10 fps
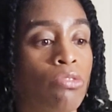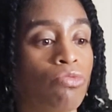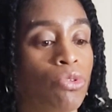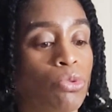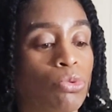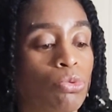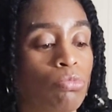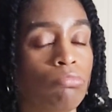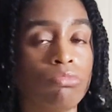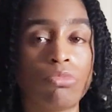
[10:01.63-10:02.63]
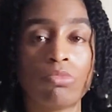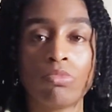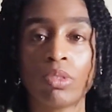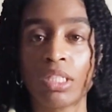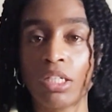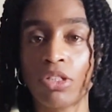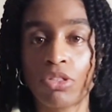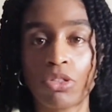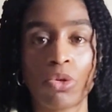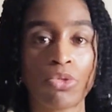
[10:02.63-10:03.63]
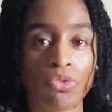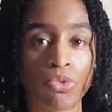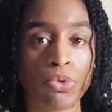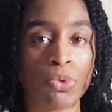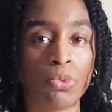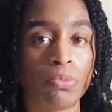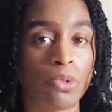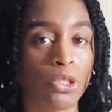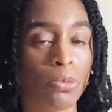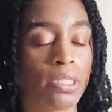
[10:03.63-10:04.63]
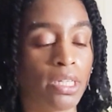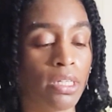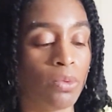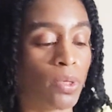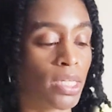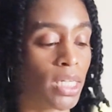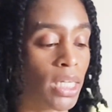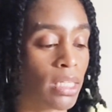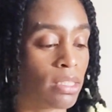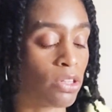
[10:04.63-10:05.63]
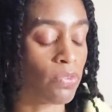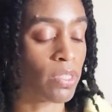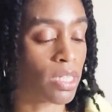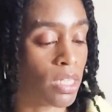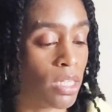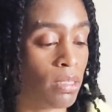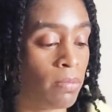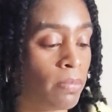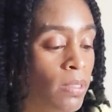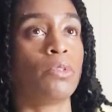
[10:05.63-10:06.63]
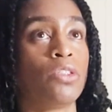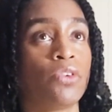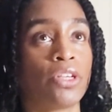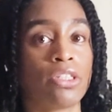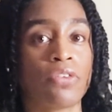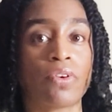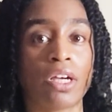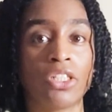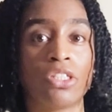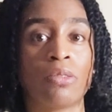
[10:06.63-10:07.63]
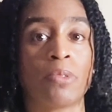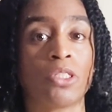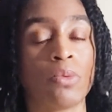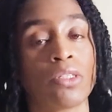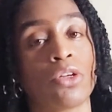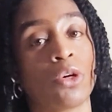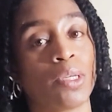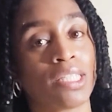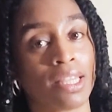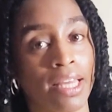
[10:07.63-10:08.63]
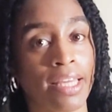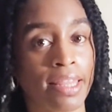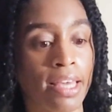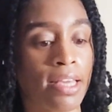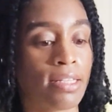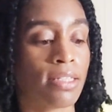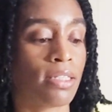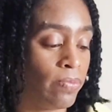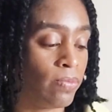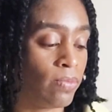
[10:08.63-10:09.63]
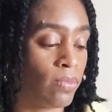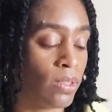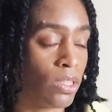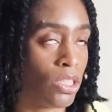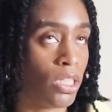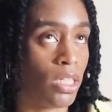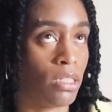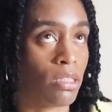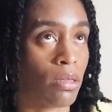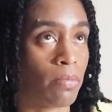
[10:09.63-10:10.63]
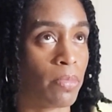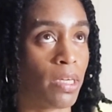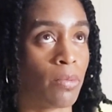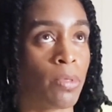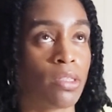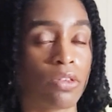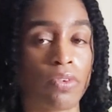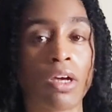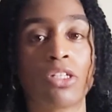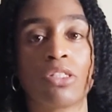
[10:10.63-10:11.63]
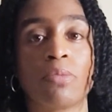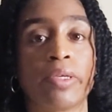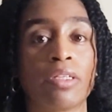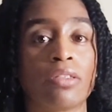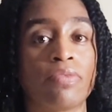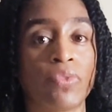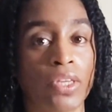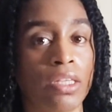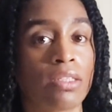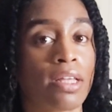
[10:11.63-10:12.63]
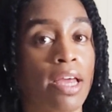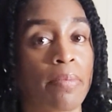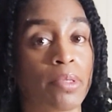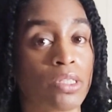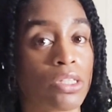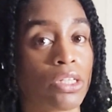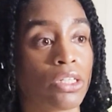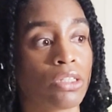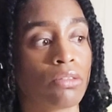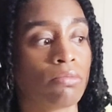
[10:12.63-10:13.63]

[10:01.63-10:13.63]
through the teenagers go through puberty and whatnot, self-esteem. She's very self-conscious, but she wasn't always like that. She ends up becoming self-conscious because of things that happened to her,